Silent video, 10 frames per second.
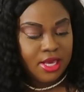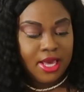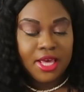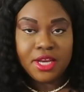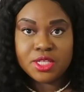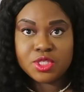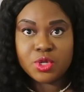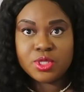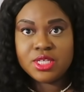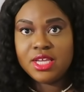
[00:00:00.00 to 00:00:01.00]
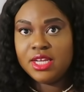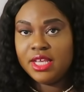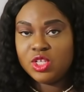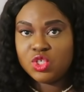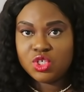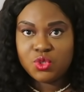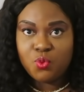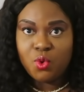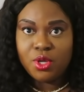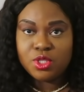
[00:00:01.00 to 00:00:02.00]
and it's 13-inch
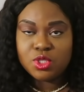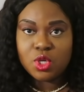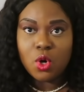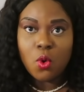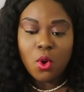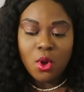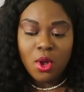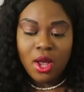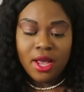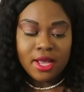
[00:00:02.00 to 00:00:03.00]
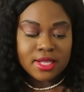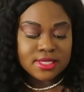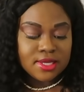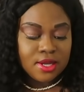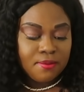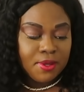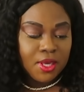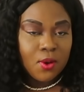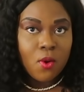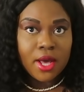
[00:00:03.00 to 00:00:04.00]
one, so it's gonna be
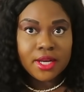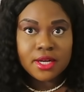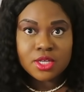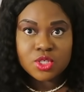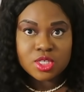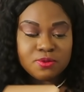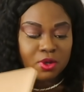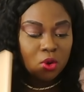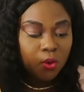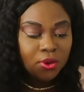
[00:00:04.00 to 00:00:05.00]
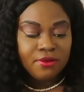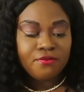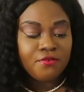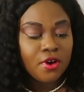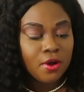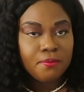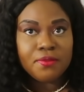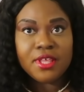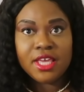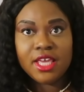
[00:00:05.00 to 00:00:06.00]
quite an adjustment going from
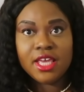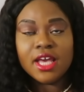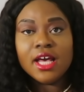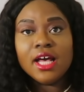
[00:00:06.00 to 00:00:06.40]
the